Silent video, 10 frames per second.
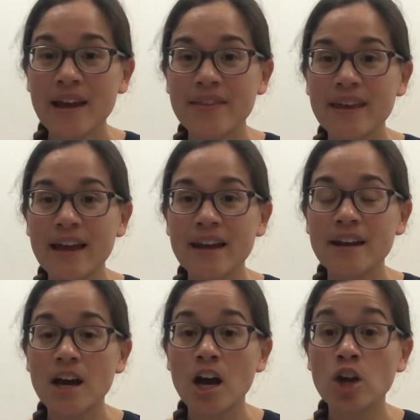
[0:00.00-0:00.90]
then
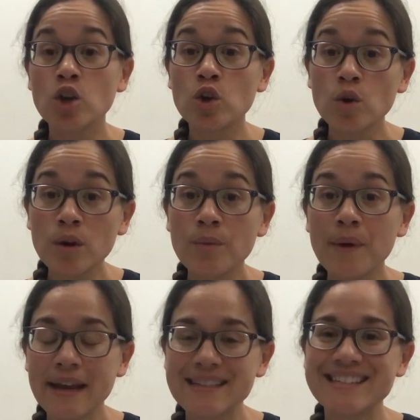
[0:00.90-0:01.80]
a good
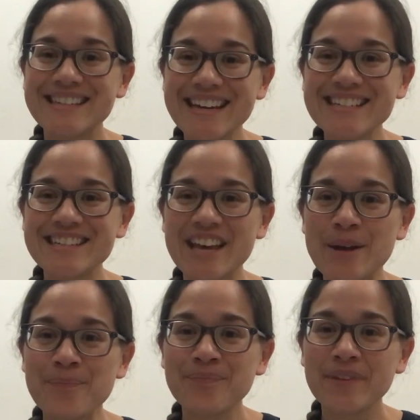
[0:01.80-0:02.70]
way to teach them